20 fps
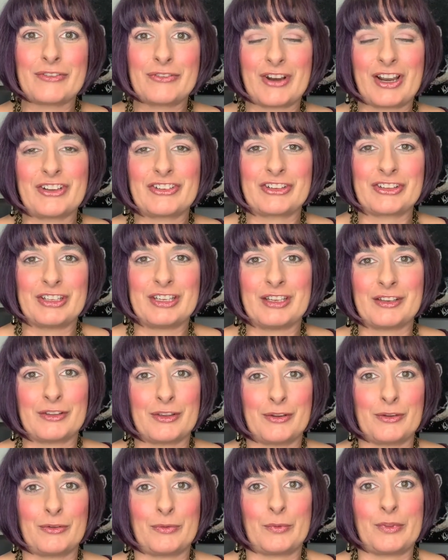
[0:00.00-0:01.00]
fresh, clean
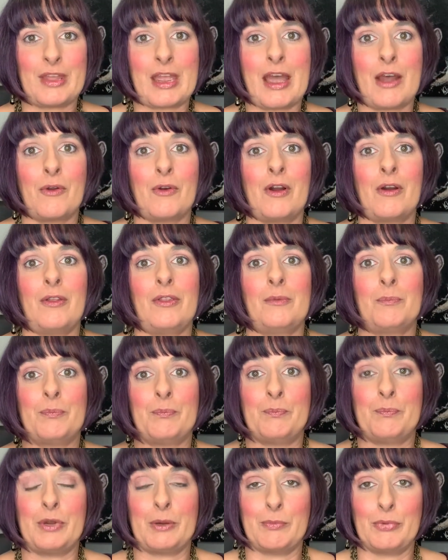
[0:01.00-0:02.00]
clothes without all the
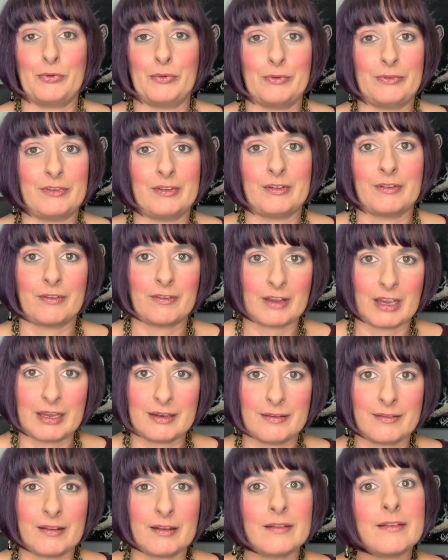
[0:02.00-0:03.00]
bubbles and
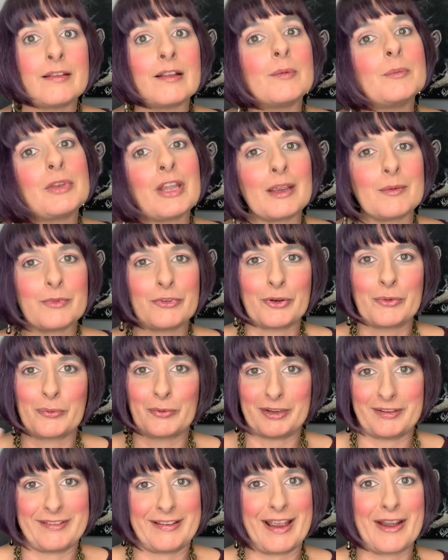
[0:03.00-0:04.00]
suds that sometimes don't
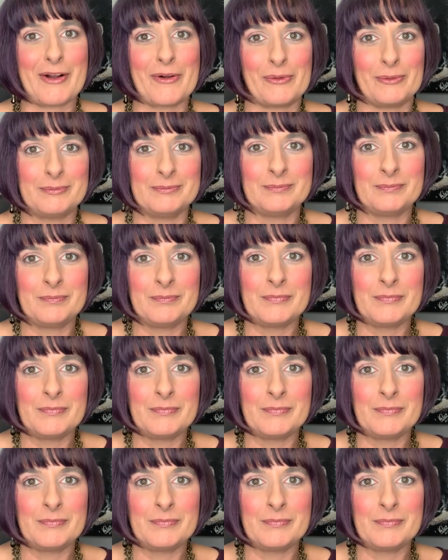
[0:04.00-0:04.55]
rinse out